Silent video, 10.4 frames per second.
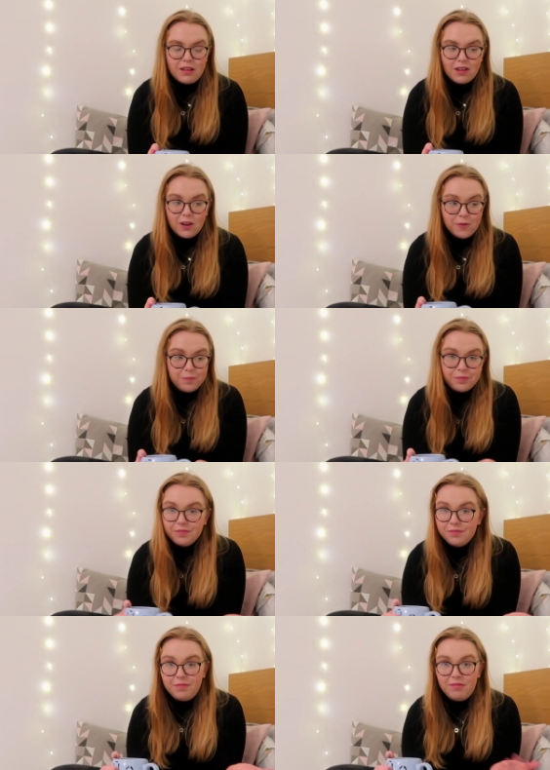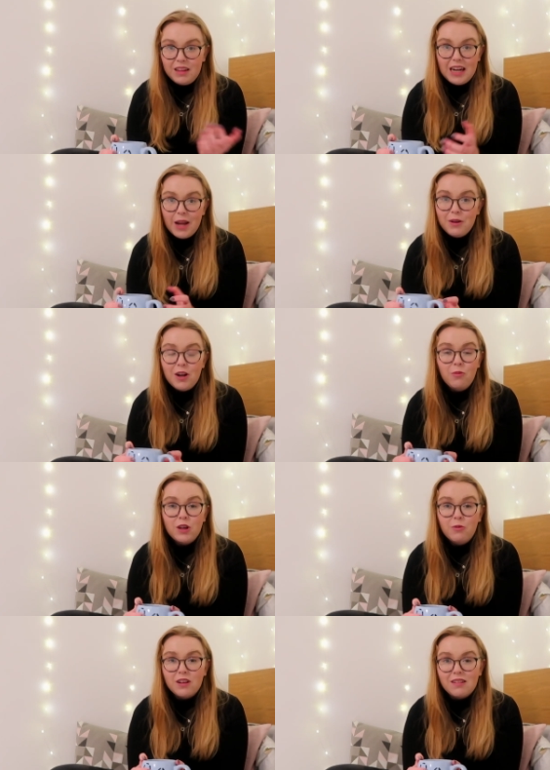So let me know what
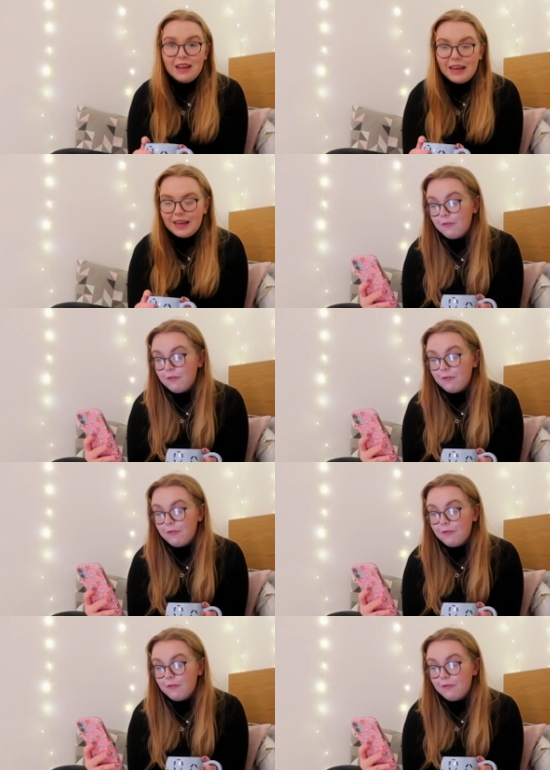you want to see.